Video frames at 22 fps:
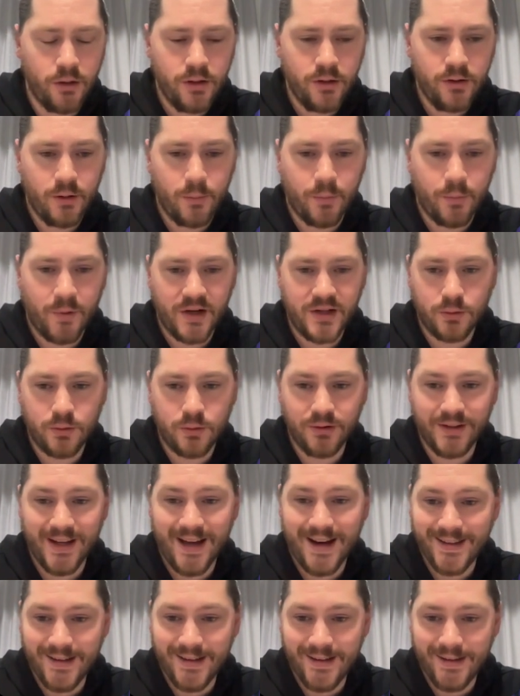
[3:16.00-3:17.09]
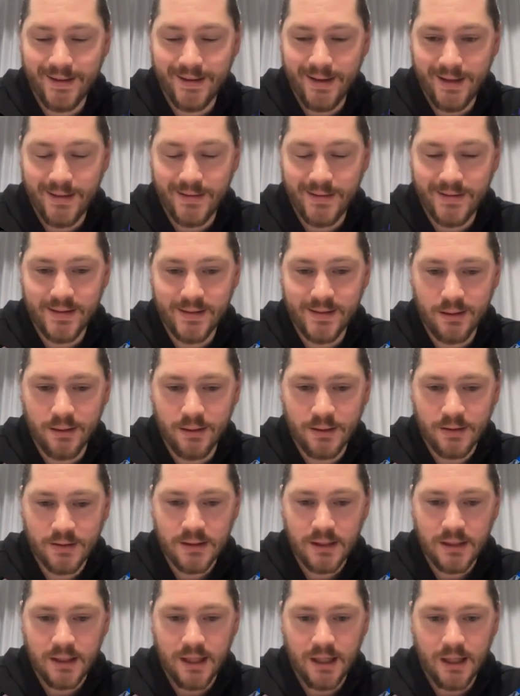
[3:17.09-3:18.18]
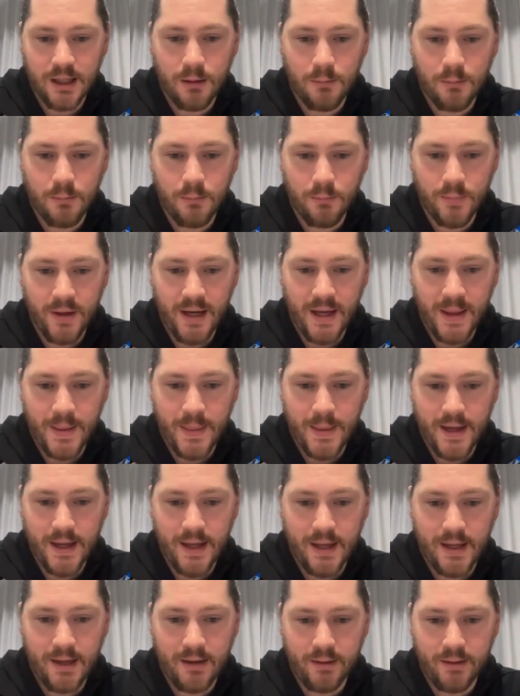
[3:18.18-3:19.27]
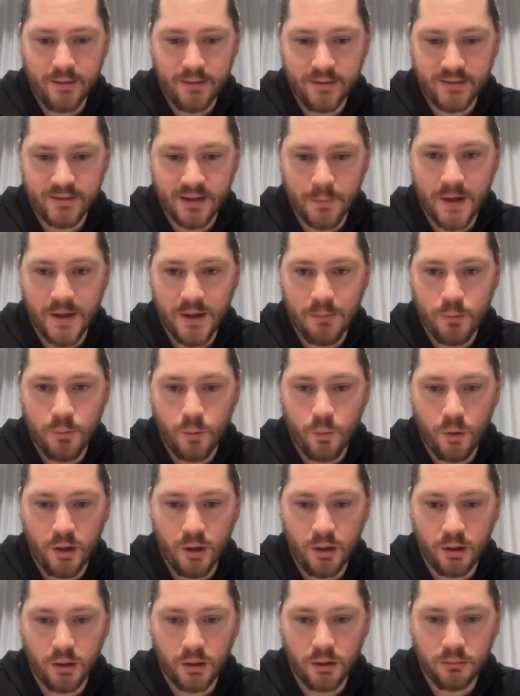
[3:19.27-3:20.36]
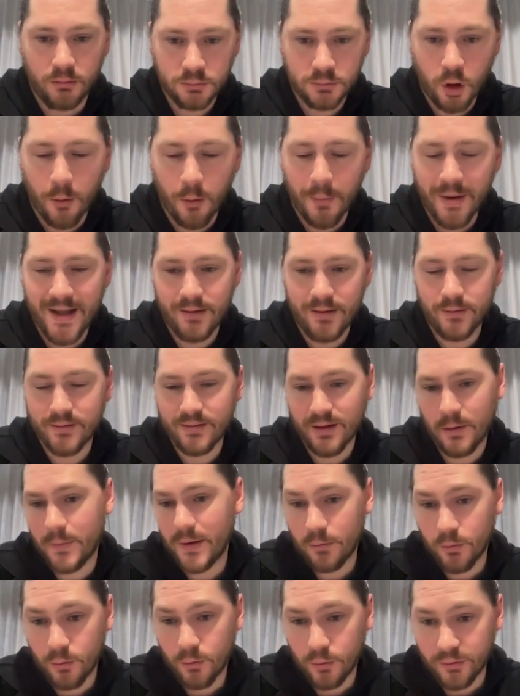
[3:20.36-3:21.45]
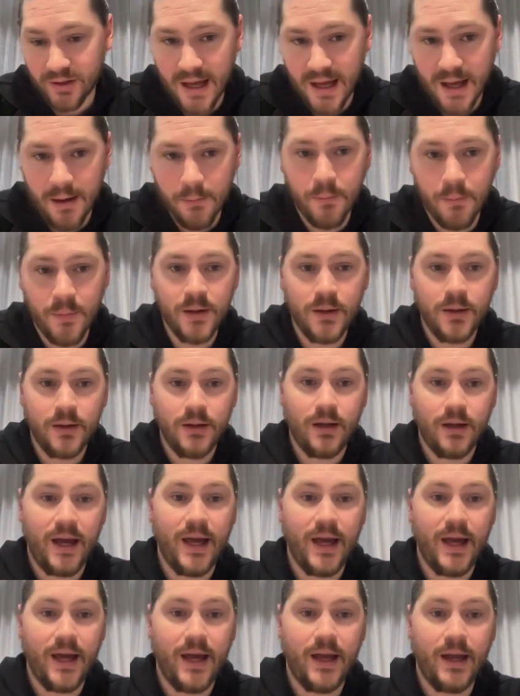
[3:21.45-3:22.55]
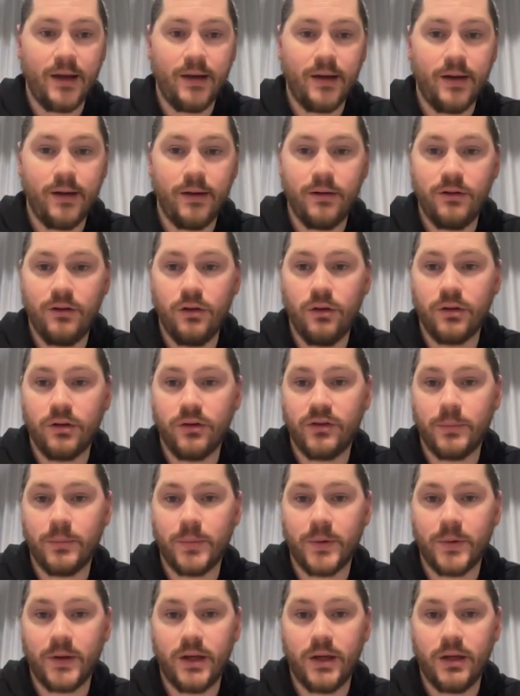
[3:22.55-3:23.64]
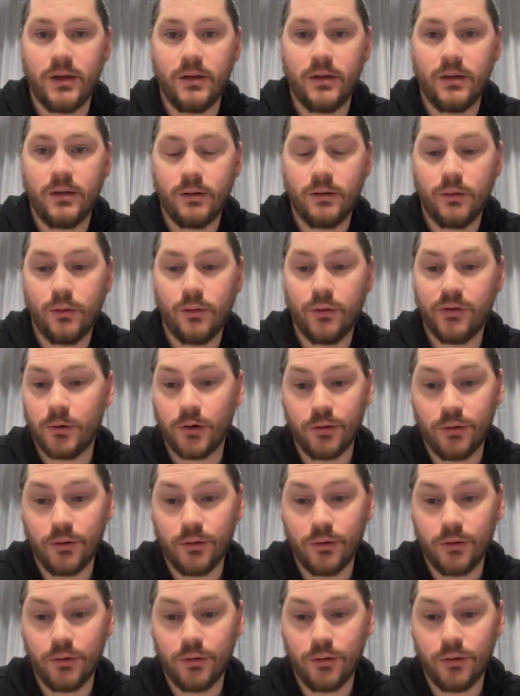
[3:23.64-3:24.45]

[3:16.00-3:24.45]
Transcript: that breaks it all down in detail. And then some people will comment, some people will DM, and you can simply, or someone on your